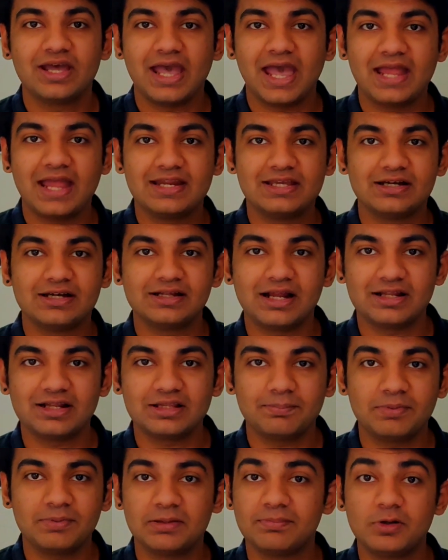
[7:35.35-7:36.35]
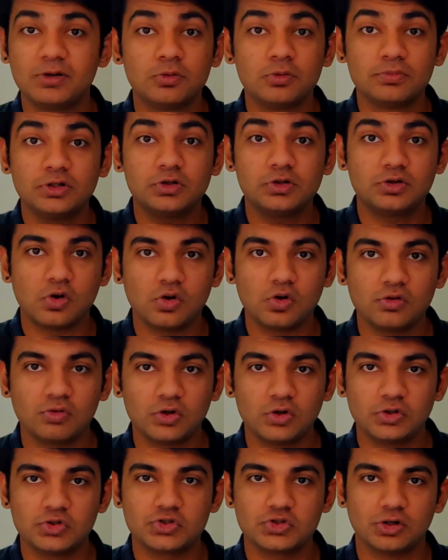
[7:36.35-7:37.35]
and here are the people whom you don't
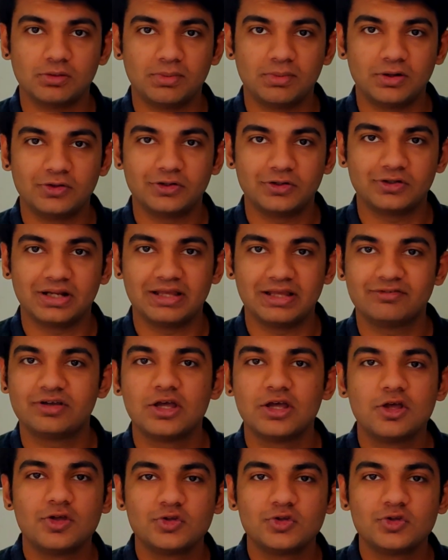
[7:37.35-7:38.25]
want to show about your life.